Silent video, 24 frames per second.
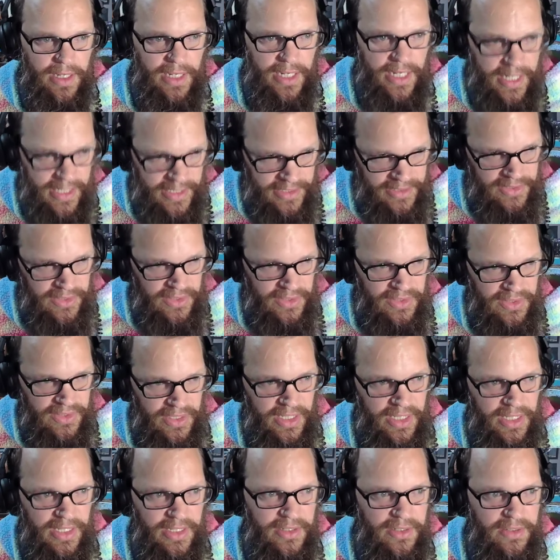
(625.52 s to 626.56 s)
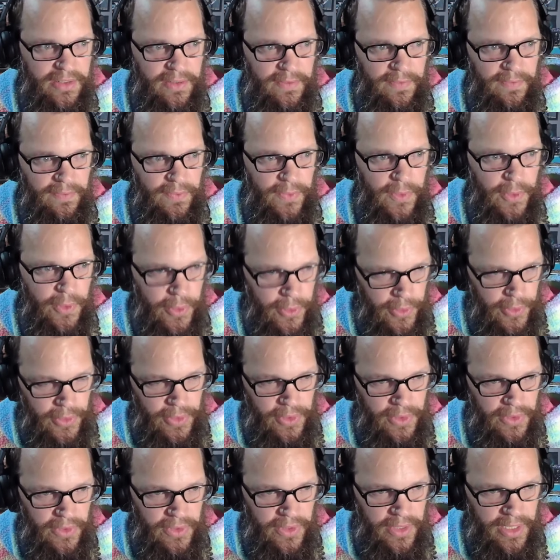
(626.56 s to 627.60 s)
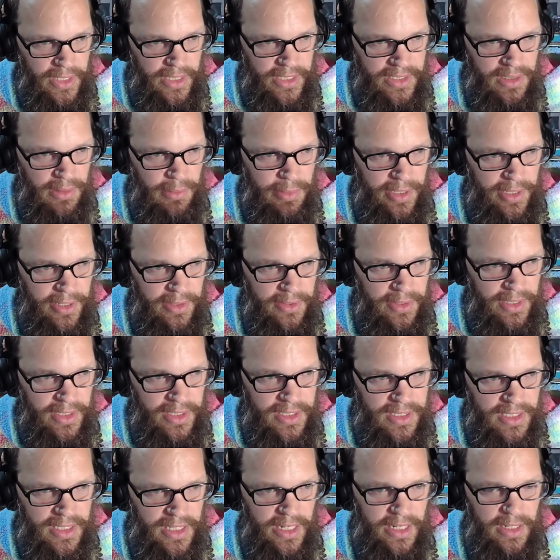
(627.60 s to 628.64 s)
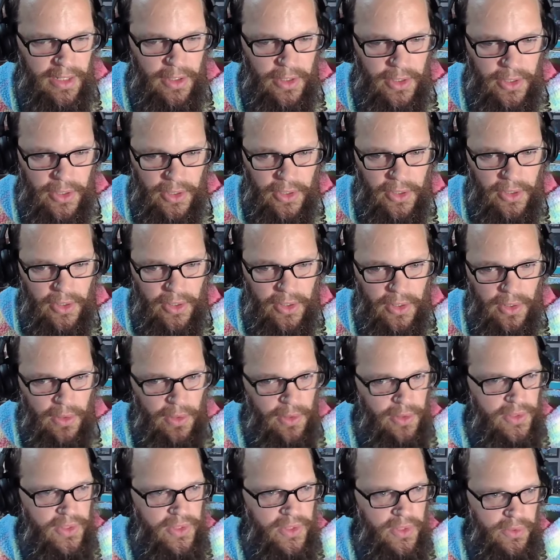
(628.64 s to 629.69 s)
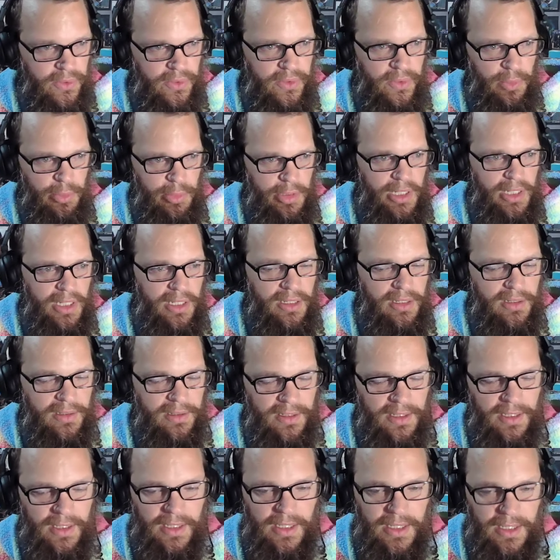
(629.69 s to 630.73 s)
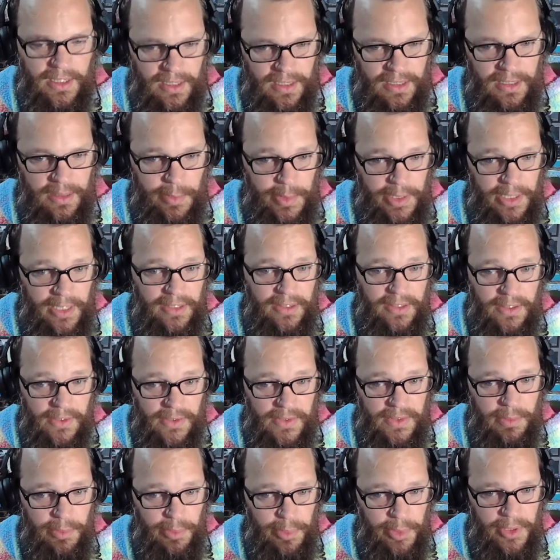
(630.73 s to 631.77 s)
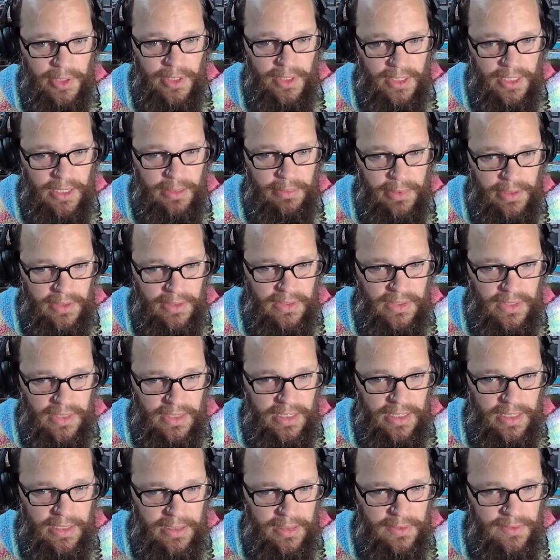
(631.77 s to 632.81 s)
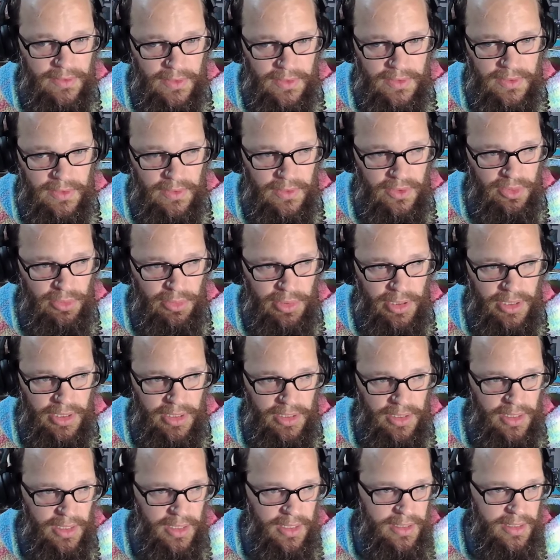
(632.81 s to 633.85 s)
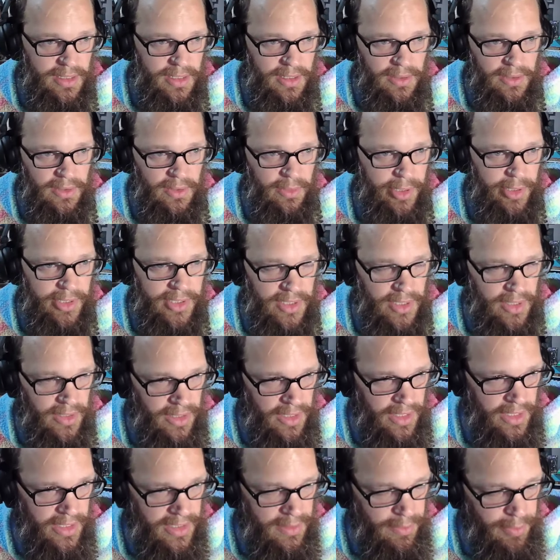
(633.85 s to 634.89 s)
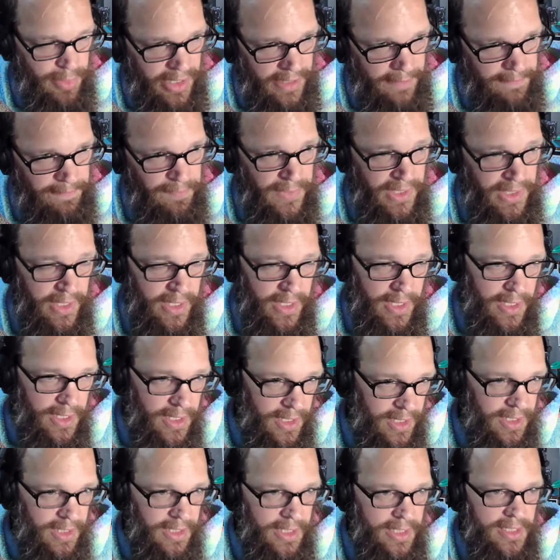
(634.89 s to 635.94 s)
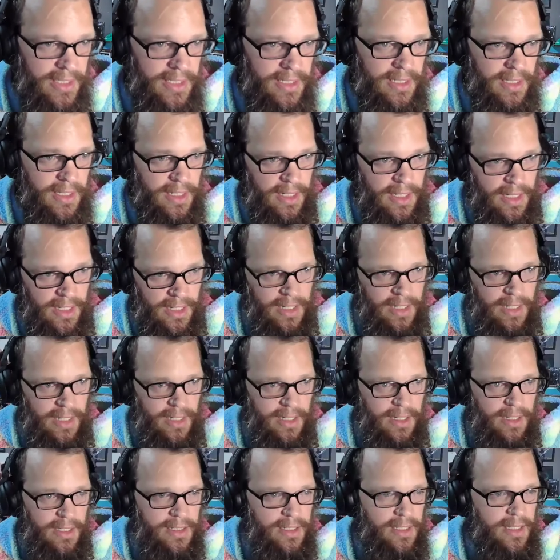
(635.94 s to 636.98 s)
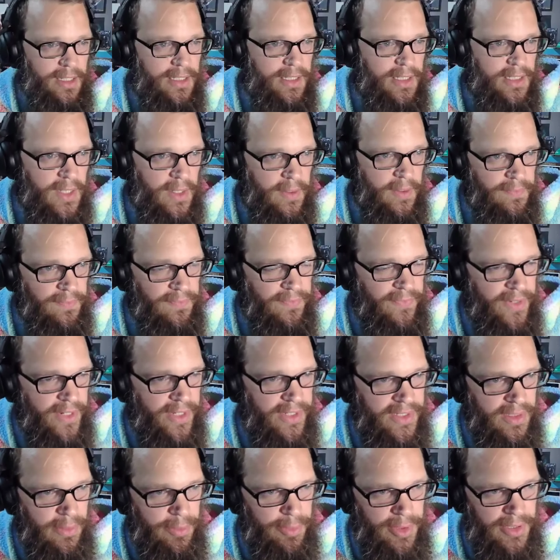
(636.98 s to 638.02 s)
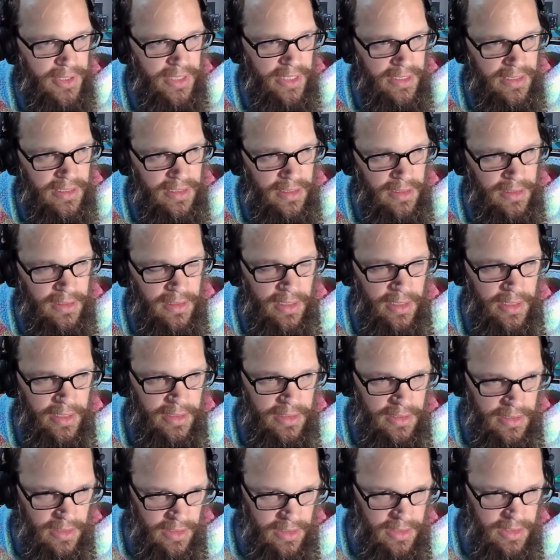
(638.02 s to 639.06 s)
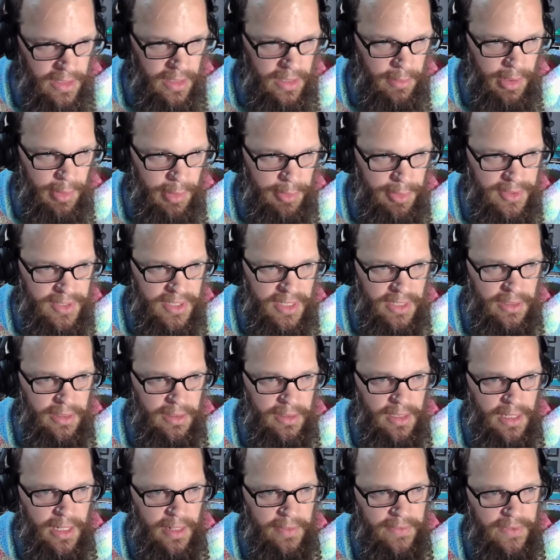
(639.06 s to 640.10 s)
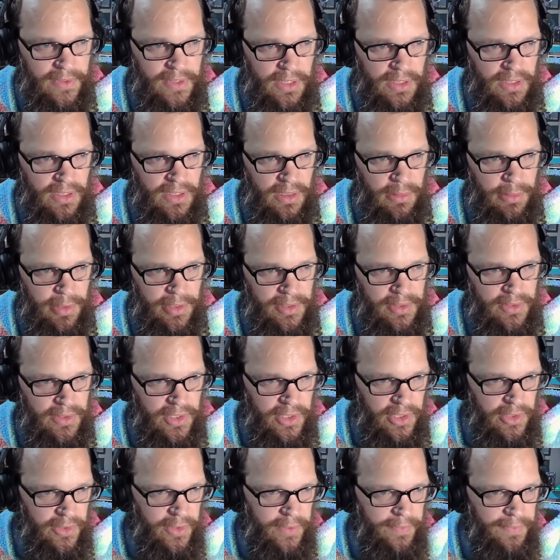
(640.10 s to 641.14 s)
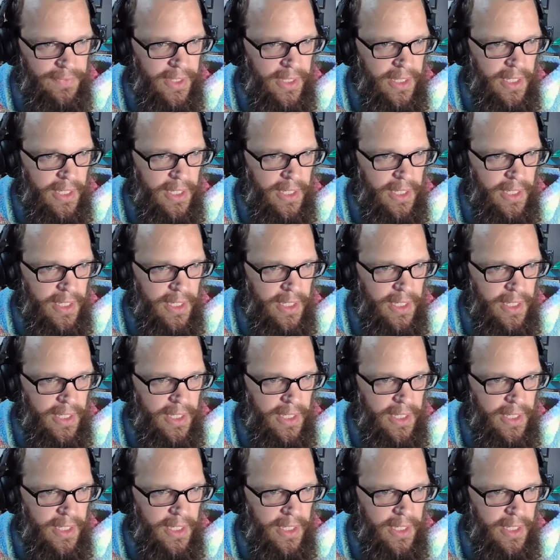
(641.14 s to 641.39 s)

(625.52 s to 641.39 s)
Ashley says, Who do you think has a better insight, her or social media? I mean, there's some pretty damn good detectives on social media, guys. I don't know about y'all guys, but nonetheless, uh, to each its own. Vanessa protects the, uh, starts talking about protecting the conversation about the children.